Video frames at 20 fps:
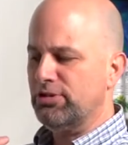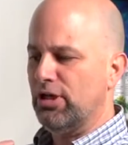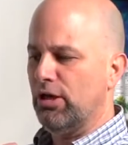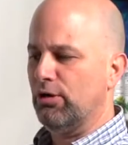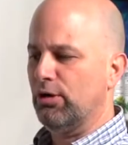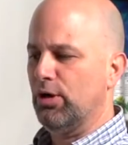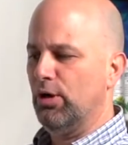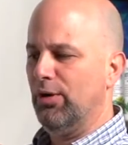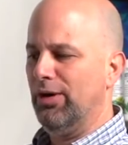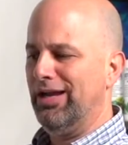I'll
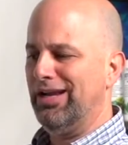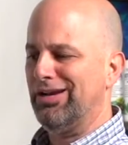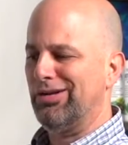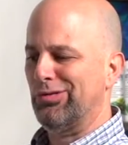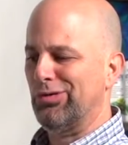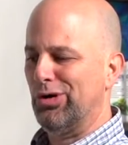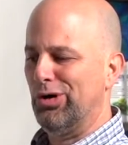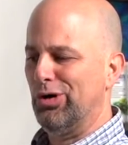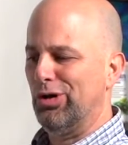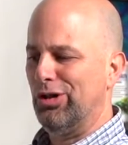go ahead
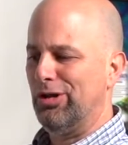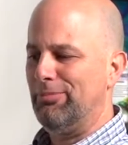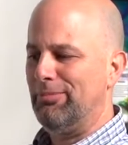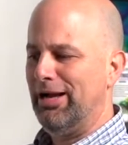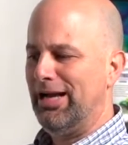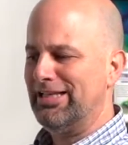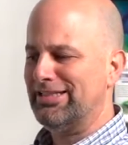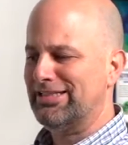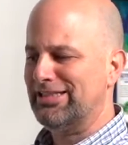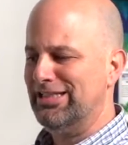and roll up
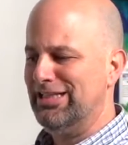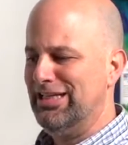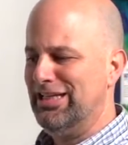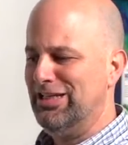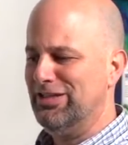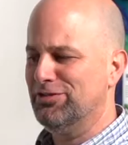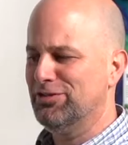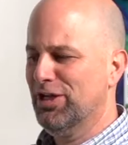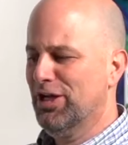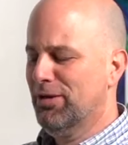my
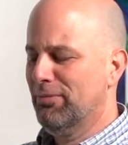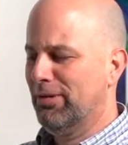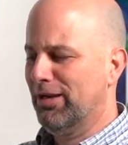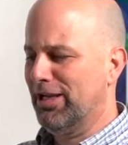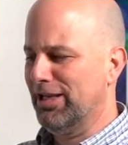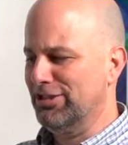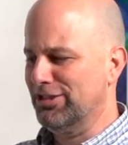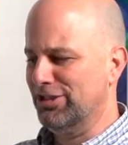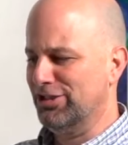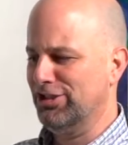sleeves
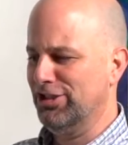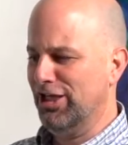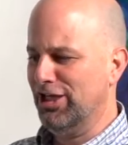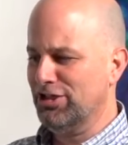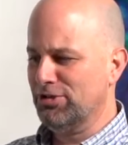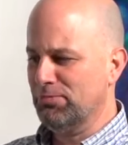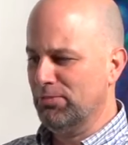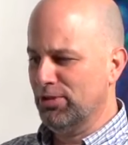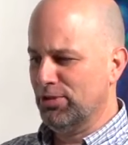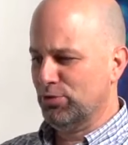because
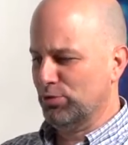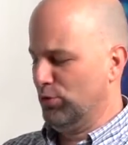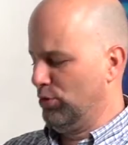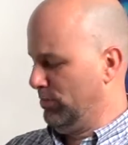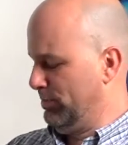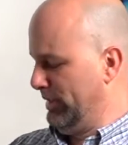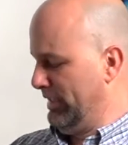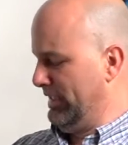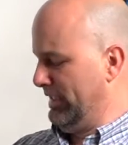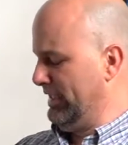adjustments will
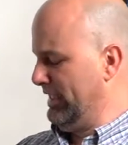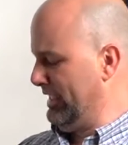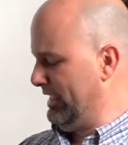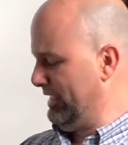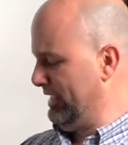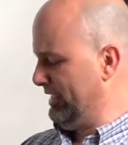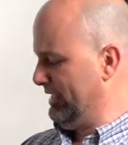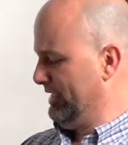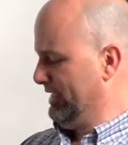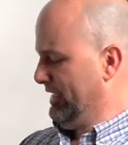be
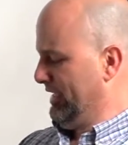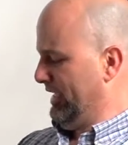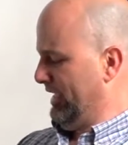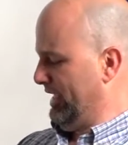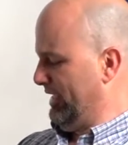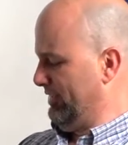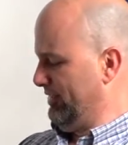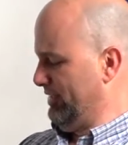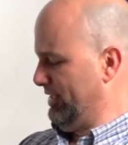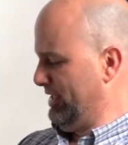needed,
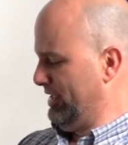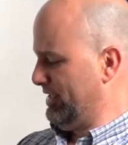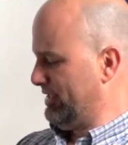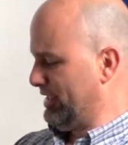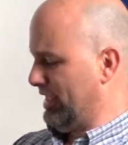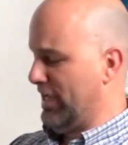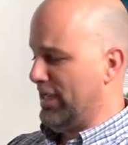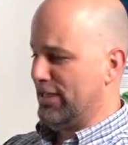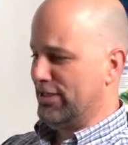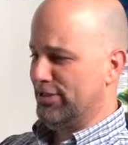and this
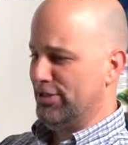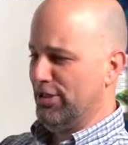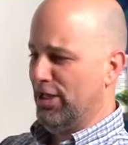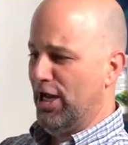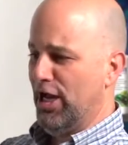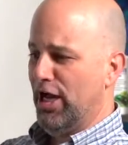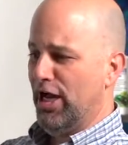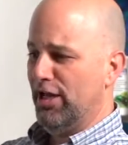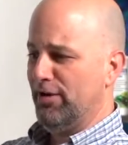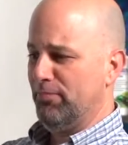has
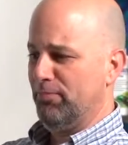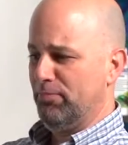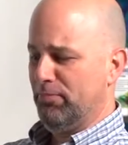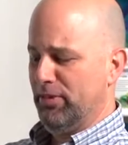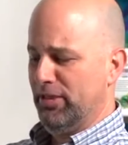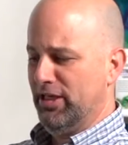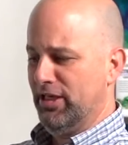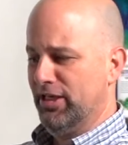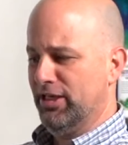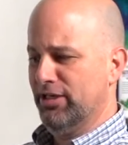not
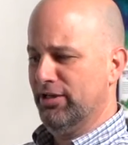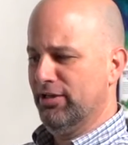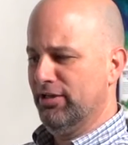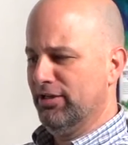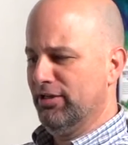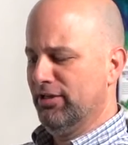been